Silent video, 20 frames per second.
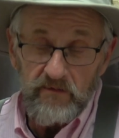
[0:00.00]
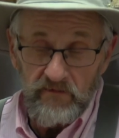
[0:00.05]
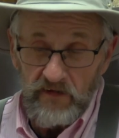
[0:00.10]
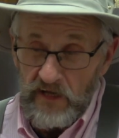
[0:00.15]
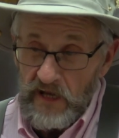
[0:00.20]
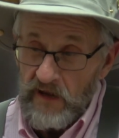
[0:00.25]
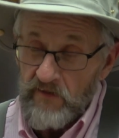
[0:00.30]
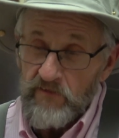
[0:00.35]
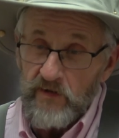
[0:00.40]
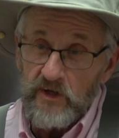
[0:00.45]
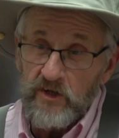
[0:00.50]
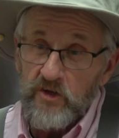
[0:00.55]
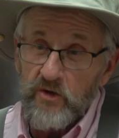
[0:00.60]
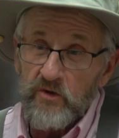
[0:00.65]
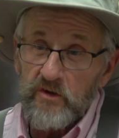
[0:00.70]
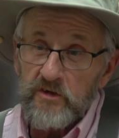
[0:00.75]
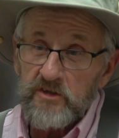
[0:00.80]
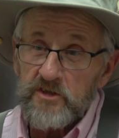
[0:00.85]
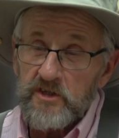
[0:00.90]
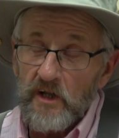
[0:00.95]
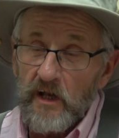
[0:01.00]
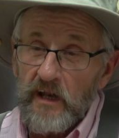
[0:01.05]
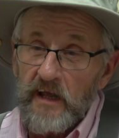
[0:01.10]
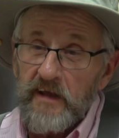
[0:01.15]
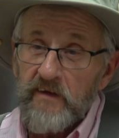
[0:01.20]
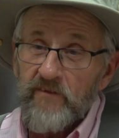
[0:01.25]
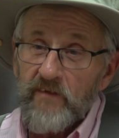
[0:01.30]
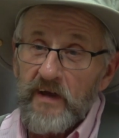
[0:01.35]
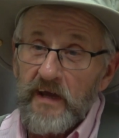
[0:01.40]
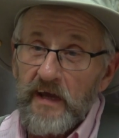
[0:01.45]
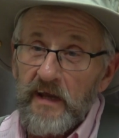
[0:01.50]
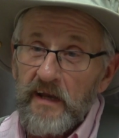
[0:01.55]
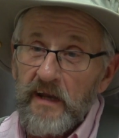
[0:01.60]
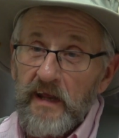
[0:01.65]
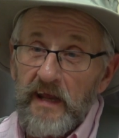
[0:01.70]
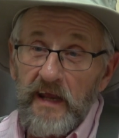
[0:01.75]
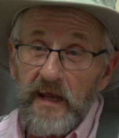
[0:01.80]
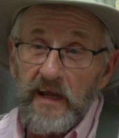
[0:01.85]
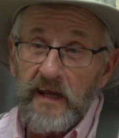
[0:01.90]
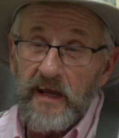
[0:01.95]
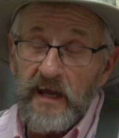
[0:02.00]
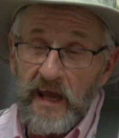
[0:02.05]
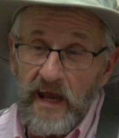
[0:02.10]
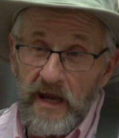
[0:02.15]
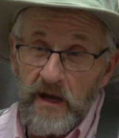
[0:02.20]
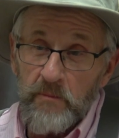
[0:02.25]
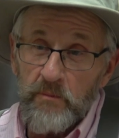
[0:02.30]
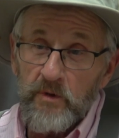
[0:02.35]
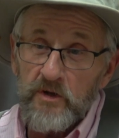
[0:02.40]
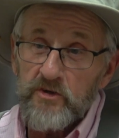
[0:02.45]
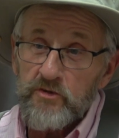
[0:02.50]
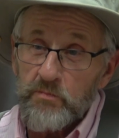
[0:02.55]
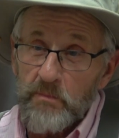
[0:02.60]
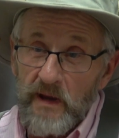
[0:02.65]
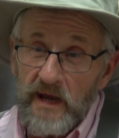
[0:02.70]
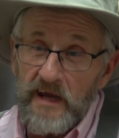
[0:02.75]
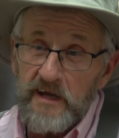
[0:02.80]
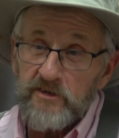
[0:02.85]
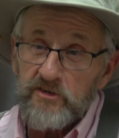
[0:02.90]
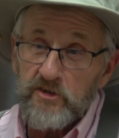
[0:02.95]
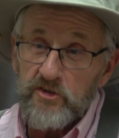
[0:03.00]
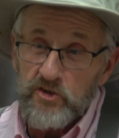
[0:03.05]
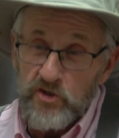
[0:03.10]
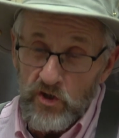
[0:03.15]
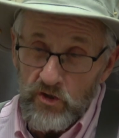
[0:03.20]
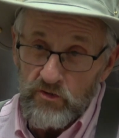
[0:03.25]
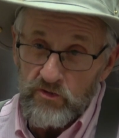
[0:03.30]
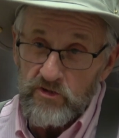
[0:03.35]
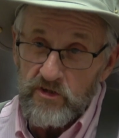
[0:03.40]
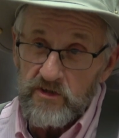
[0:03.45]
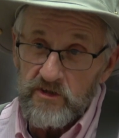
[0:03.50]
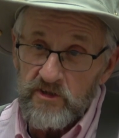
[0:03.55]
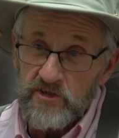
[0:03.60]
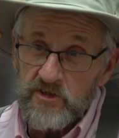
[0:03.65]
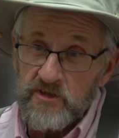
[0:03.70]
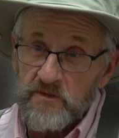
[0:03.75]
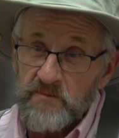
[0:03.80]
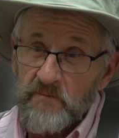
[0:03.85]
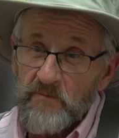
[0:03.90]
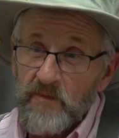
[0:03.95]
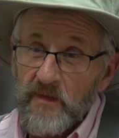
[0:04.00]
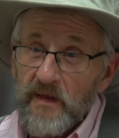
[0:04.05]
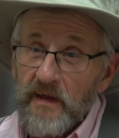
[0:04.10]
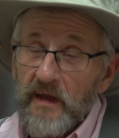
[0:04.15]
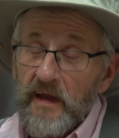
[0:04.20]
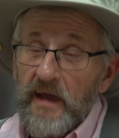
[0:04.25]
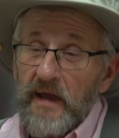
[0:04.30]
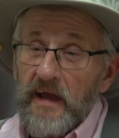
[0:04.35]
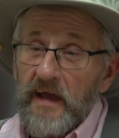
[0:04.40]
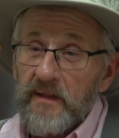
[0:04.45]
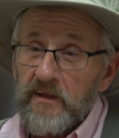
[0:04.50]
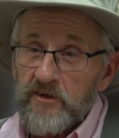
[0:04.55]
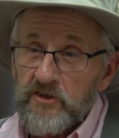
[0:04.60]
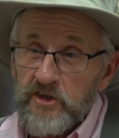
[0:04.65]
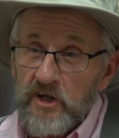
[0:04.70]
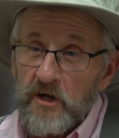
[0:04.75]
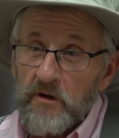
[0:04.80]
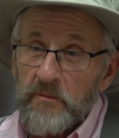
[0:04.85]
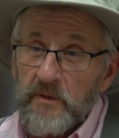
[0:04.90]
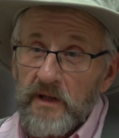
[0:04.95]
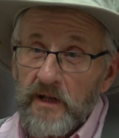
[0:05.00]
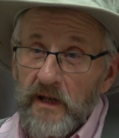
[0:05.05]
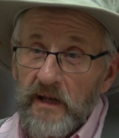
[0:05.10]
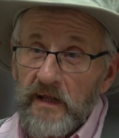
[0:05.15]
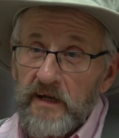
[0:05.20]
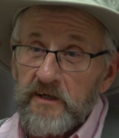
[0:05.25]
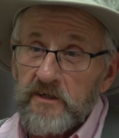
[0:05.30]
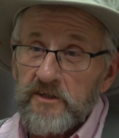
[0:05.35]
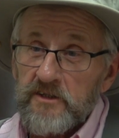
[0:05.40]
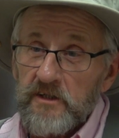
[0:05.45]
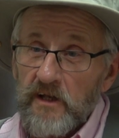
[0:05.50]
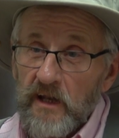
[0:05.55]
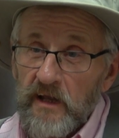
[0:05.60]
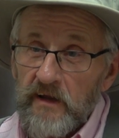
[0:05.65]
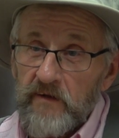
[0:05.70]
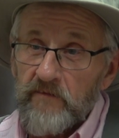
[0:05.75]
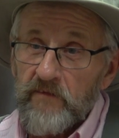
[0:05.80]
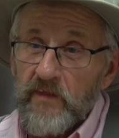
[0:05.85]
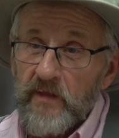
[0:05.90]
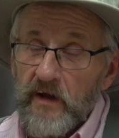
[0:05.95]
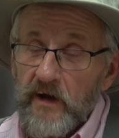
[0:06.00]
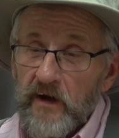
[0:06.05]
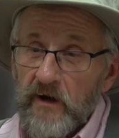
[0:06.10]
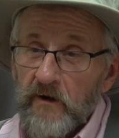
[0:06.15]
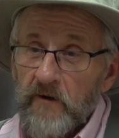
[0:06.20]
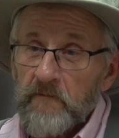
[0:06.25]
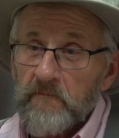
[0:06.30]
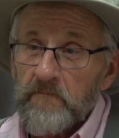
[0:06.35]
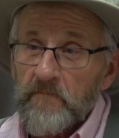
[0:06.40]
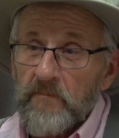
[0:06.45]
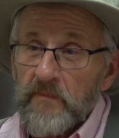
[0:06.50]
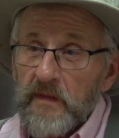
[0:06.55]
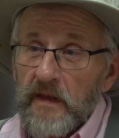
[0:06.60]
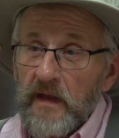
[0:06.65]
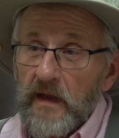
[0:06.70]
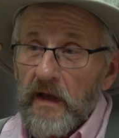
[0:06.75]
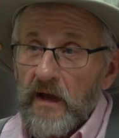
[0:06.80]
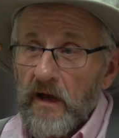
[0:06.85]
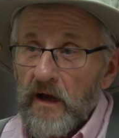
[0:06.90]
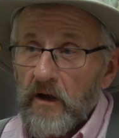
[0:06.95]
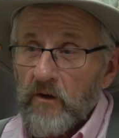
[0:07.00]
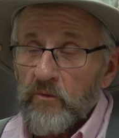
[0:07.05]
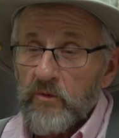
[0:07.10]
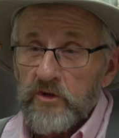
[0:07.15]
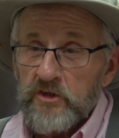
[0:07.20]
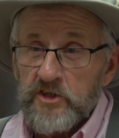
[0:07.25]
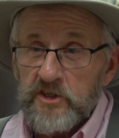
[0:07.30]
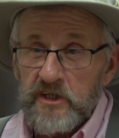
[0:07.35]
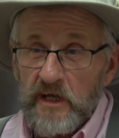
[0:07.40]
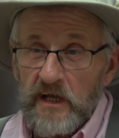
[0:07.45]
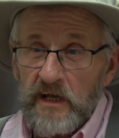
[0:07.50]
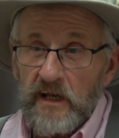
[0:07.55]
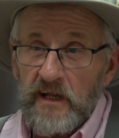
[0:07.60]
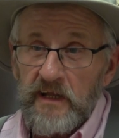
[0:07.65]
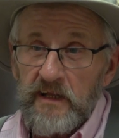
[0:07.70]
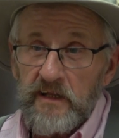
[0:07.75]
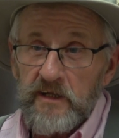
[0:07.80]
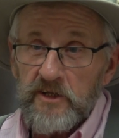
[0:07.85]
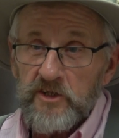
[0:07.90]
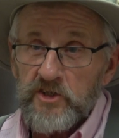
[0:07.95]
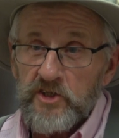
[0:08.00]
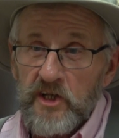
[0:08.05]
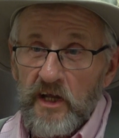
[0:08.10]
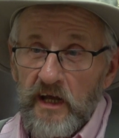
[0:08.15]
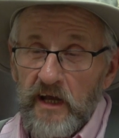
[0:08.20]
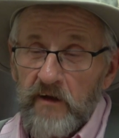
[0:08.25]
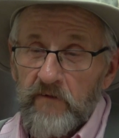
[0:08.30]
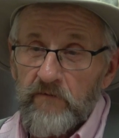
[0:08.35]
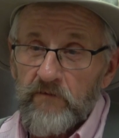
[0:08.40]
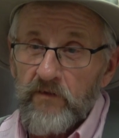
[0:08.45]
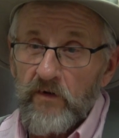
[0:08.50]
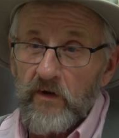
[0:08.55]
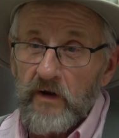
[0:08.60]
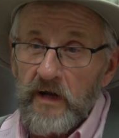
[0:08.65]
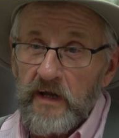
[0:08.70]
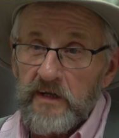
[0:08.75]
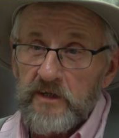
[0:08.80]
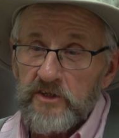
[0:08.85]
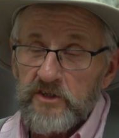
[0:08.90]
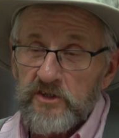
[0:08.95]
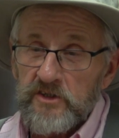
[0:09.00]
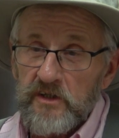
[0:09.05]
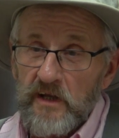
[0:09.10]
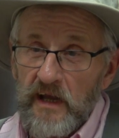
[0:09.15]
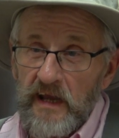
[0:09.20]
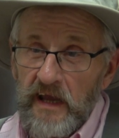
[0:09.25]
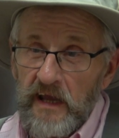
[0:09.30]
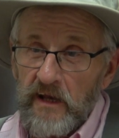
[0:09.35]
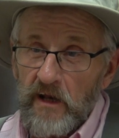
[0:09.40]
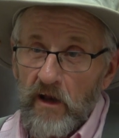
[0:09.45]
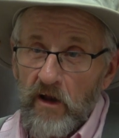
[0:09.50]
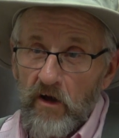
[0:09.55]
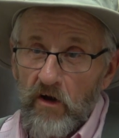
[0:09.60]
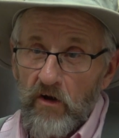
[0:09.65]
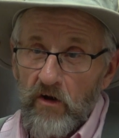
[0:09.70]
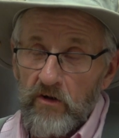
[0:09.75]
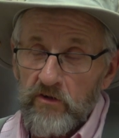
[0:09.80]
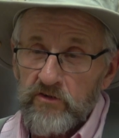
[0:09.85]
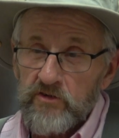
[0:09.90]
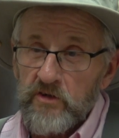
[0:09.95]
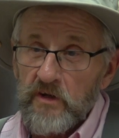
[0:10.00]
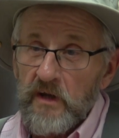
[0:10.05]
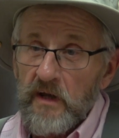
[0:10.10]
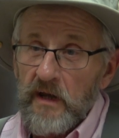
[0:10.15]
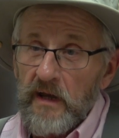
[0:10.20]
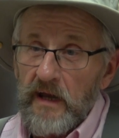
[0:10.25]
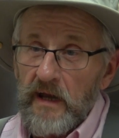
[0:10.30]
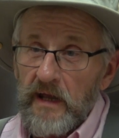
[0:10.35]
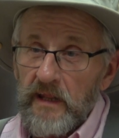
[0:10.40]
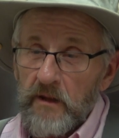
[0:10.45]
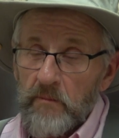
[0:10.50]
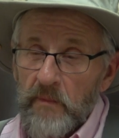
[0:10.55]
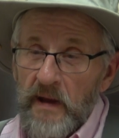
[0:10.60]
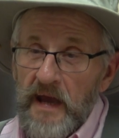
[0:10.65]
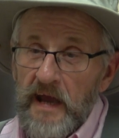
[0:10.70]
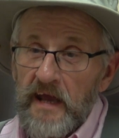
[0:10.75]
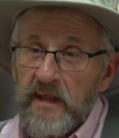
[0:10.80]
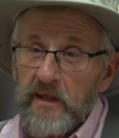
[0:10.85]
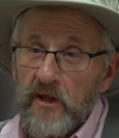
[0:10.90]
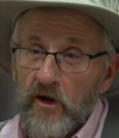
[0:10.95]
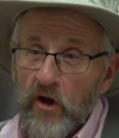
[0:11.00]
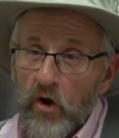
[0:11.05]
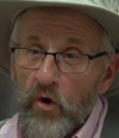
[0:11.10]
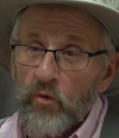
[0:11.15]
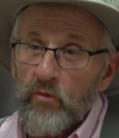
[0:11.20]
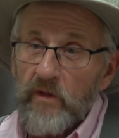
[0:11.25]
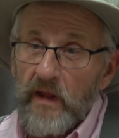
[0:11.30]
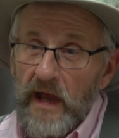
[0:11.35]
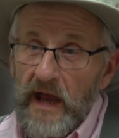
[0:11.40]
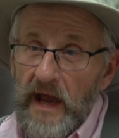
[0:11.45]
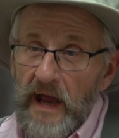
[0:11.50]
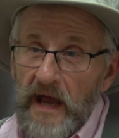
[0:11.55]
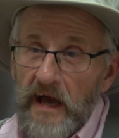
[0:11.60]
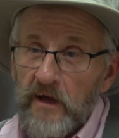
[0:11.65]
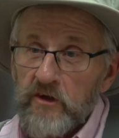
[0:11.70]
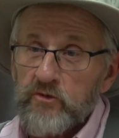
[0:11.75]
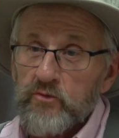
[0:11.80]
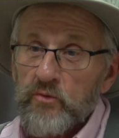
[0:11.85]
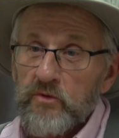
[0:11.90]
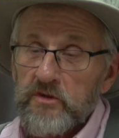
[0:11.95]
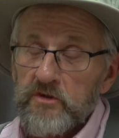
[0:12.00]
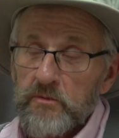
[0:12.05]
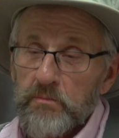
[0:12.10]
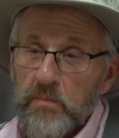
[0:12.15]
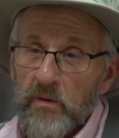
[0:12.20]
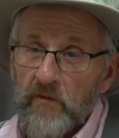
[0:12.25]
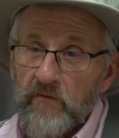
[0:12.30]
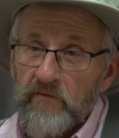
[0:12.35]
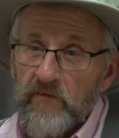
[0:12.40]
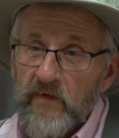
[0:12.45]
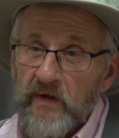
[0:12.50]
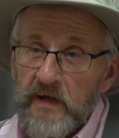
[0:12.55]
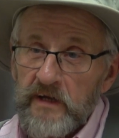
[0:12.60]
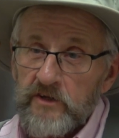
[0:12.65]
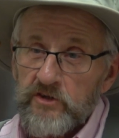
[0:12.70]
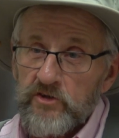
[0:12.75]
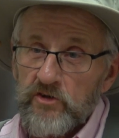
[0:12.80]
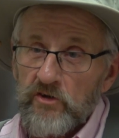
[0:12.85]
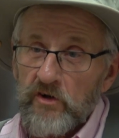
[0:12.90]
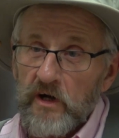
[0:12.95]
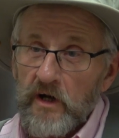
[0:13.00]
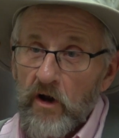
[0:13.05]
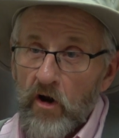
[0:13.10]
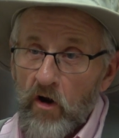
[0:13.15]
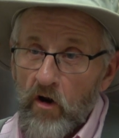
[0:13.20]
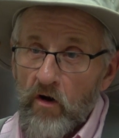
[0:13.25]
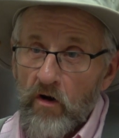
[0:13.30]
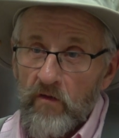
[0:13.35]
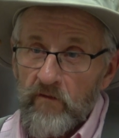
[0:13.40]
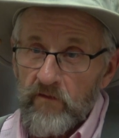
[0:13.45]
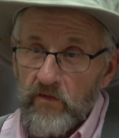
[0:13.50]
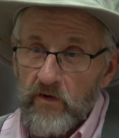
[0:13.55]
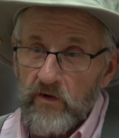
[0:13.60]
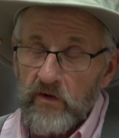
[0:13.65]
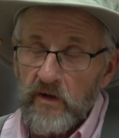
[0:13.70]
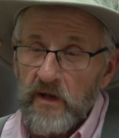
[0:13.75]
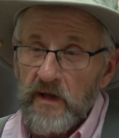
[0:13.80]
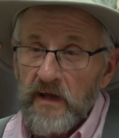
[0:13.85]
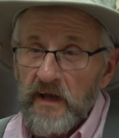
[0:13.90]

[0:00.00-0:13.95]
given to us to live in Cambridge, Massachusetts. And the gentleman that let us live there was settling the estate for his in-laws. And the man that owned the house was a professor at Harvard.